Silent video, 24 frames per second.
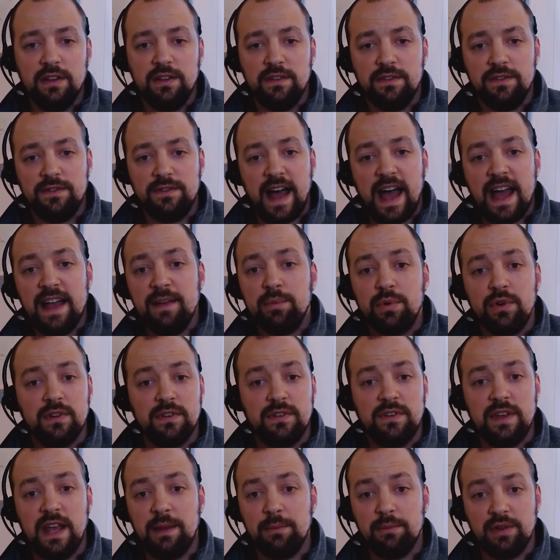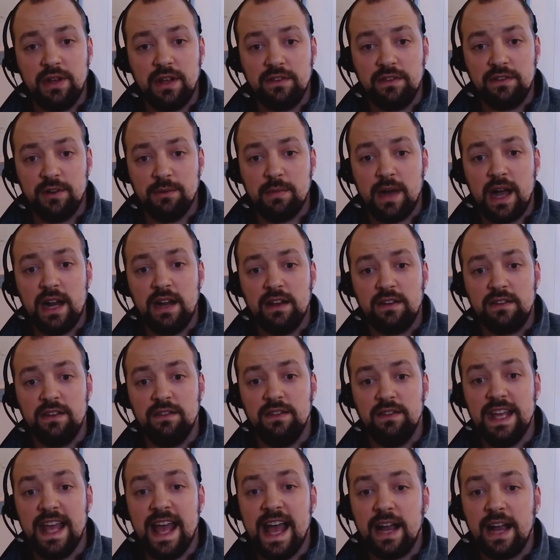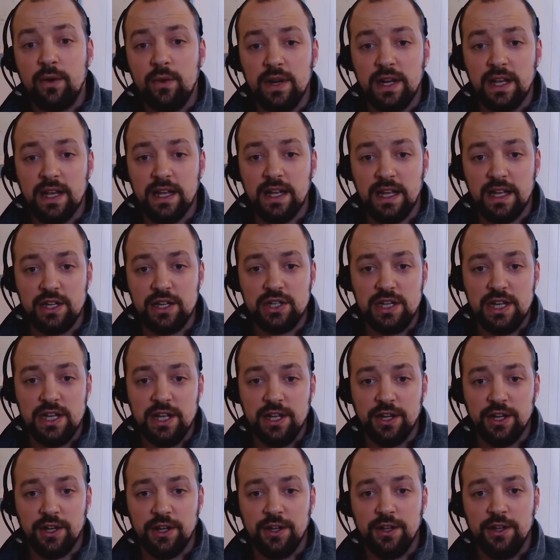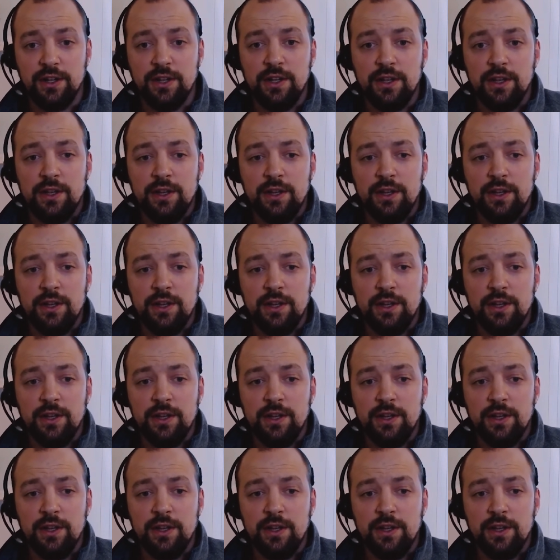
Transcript: 5% plus or minus of the equity in each deal,